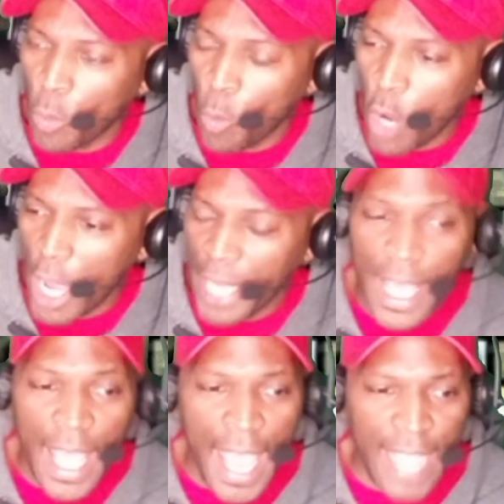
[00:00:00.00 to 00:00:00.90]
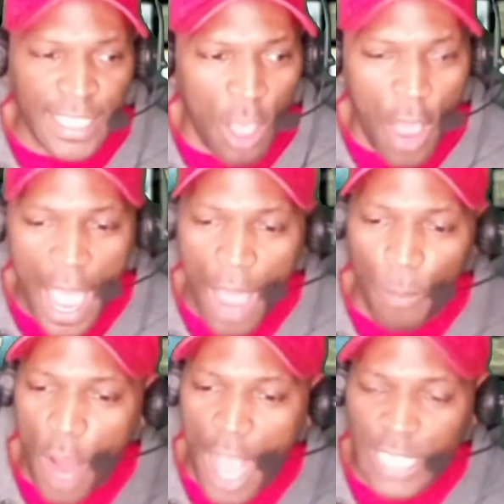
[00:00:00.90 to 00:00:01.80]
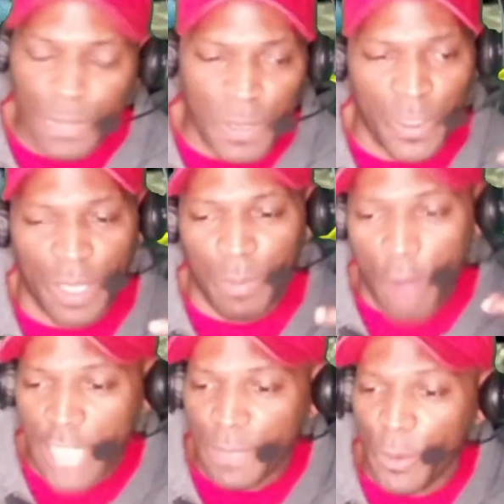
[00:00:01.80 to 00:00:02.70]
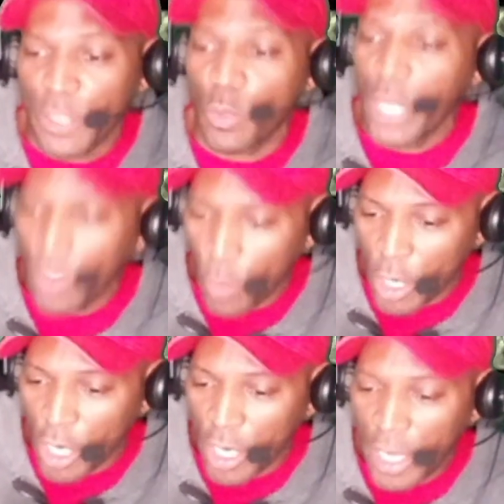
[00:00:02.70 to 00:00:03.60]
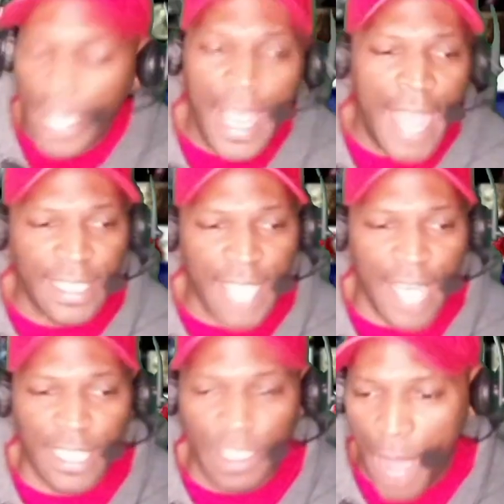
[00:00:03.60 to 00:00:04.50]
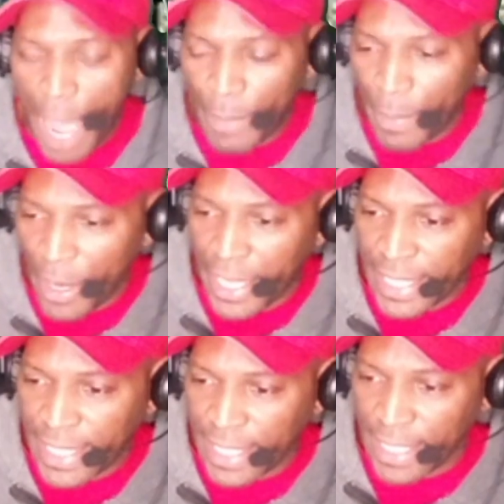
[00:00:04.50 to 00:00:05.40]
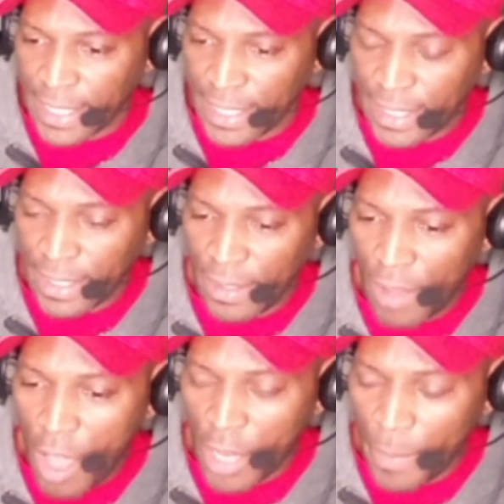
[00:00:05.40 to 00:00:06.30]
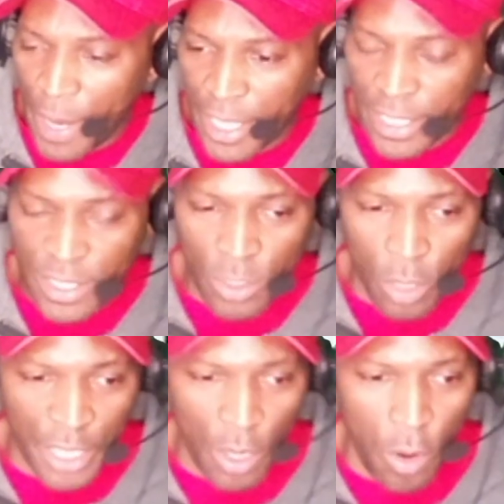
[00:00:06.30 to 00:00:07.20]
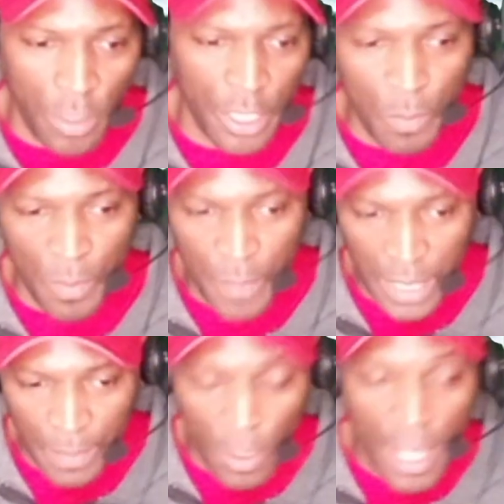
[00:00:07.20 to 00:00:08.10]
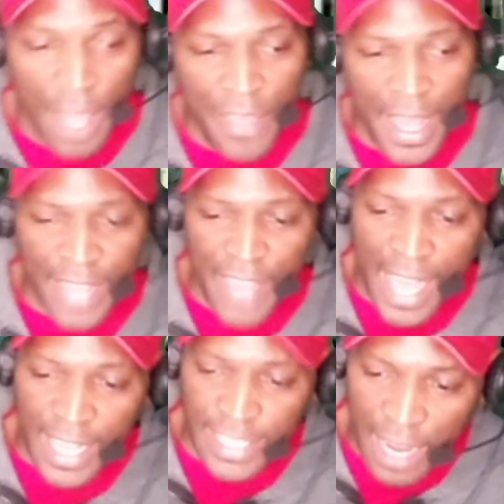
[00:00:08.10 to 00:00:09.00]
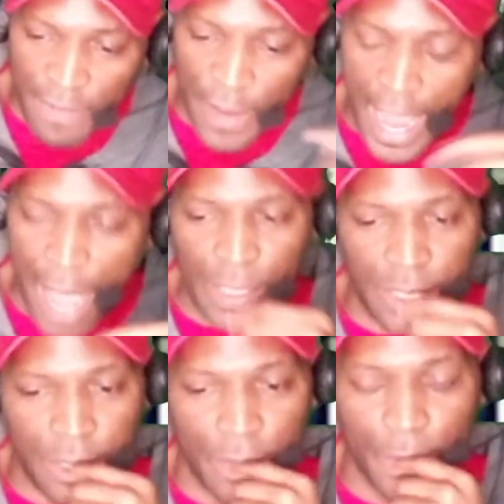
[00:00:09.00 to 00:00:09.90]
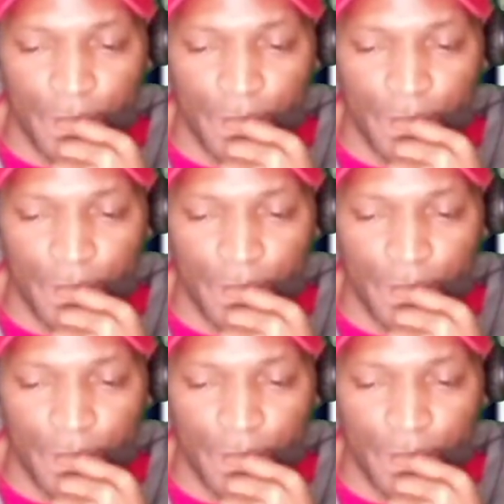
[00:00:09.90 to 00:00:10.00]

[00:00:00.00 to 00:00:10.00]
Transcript: War I and saw how prosperous we were and decided to bomb American citizens on American soil, the only group of people that has ever happened to.